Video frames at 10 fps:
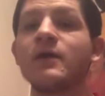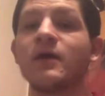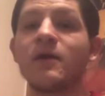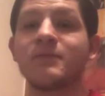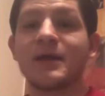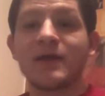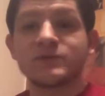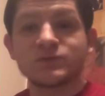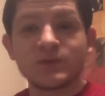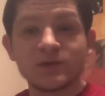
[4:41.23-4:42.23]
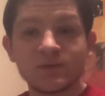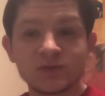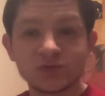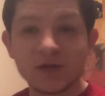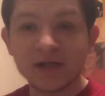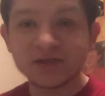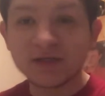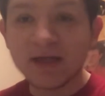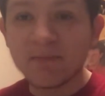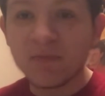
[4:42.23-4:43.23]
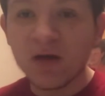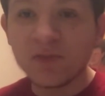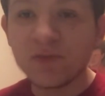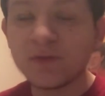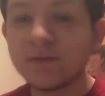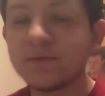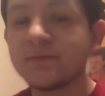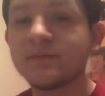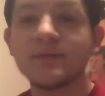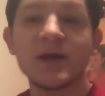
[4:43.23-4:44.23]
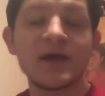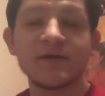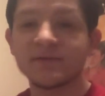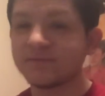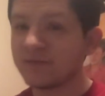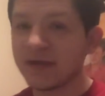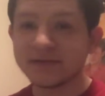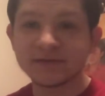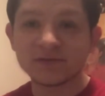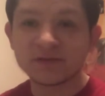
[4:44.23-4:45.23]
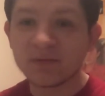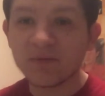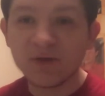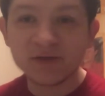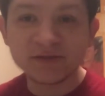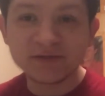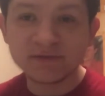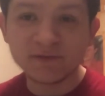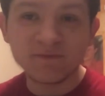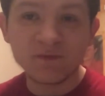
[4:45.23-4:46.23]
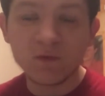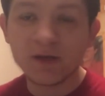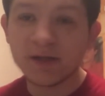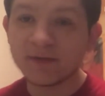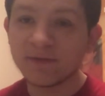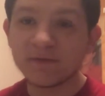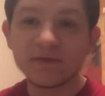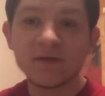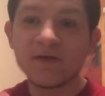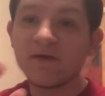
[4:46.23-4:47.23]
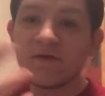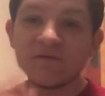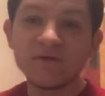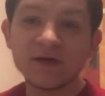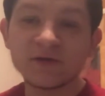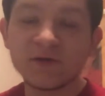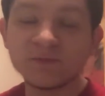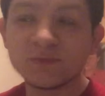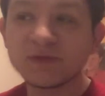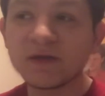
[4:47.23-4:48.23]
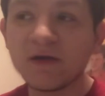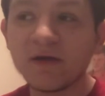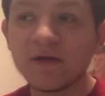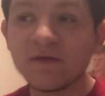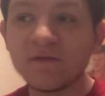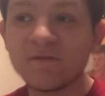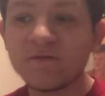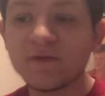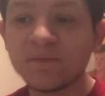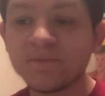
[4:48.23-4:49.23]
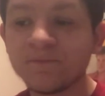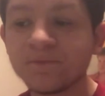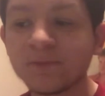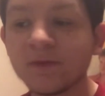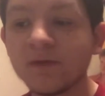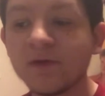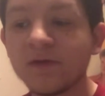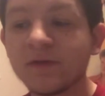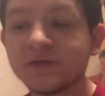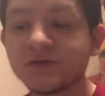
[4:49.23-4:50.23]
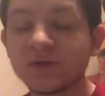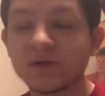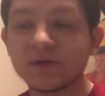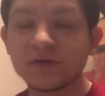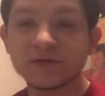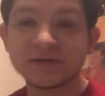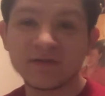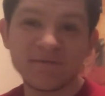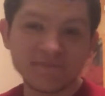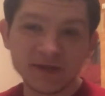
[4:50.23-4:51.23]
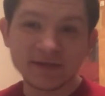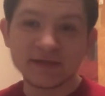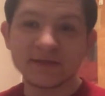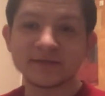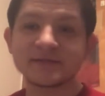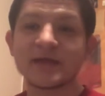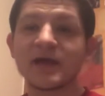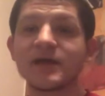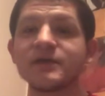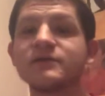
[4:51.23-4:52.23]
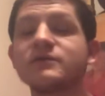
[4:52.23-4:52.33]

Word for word: Um, but yeah, it was real, real tragic that month. Uh, I still send my prayers to Florida and the victims of that shooting guard that are still affected to this day.